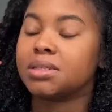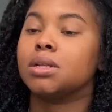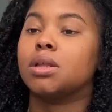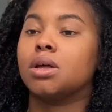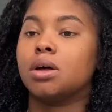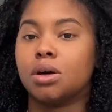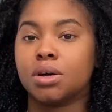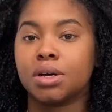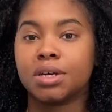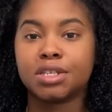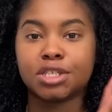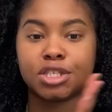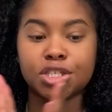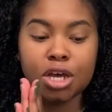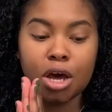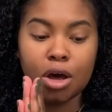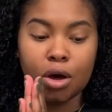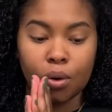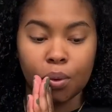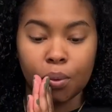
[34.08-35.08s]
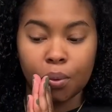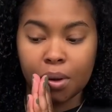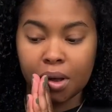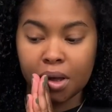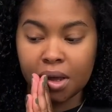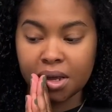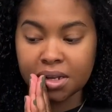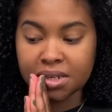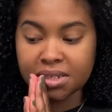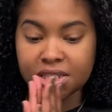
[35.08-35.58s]
along. So
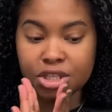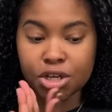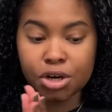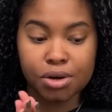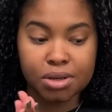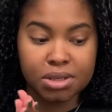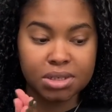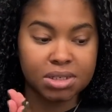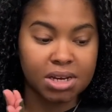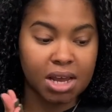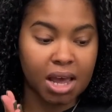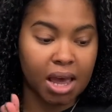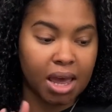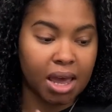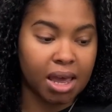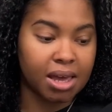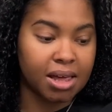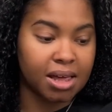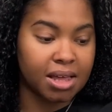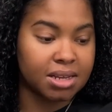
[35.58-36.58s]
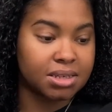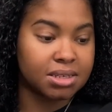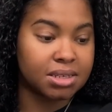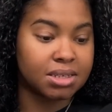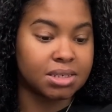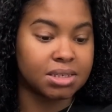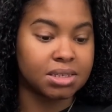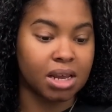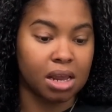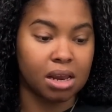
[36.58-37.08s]
it's Thursday, it
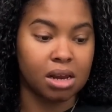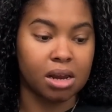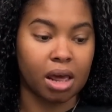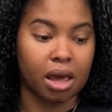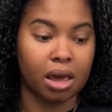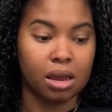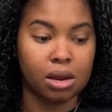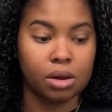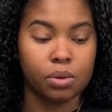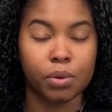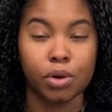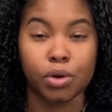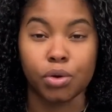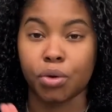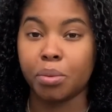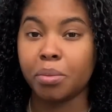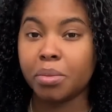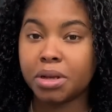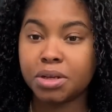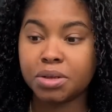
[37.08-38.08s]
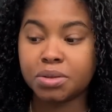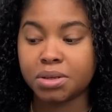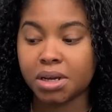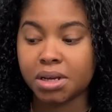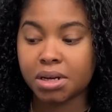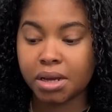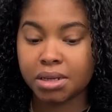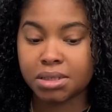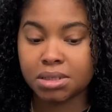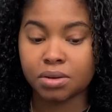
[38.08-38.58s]
is date night. We normally do date
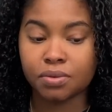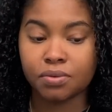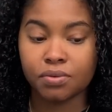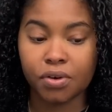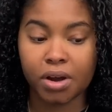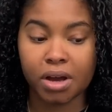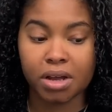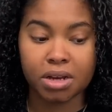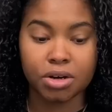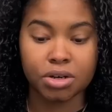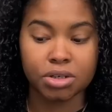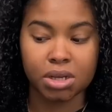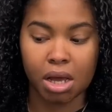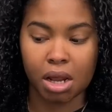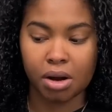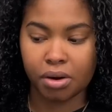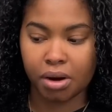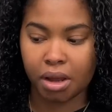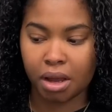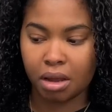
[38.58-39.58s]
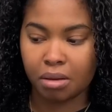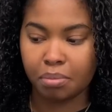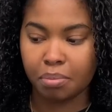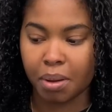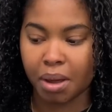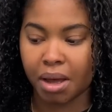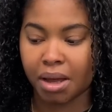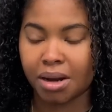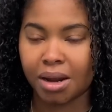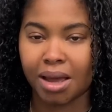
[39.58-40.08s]
nights on Friday or Saturday,
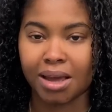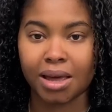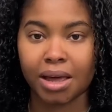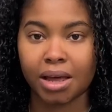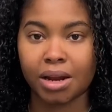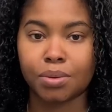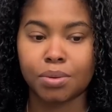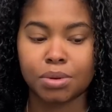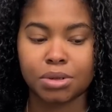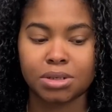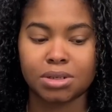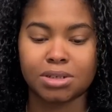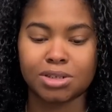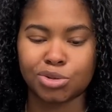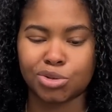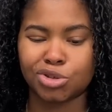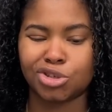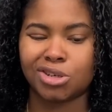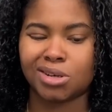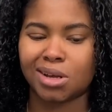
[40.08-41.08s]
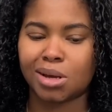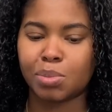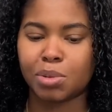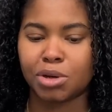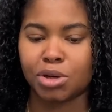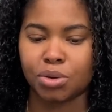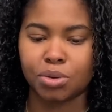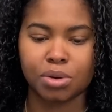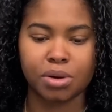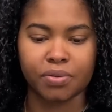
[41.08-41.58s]
but I kind of wanted to switch it up and
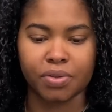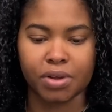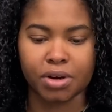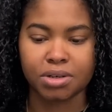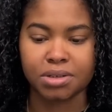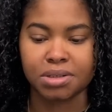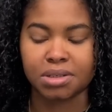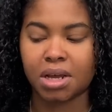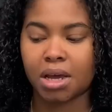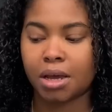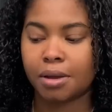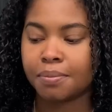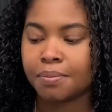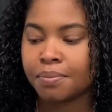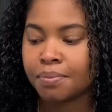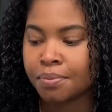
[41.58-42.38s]
do it on Thursday.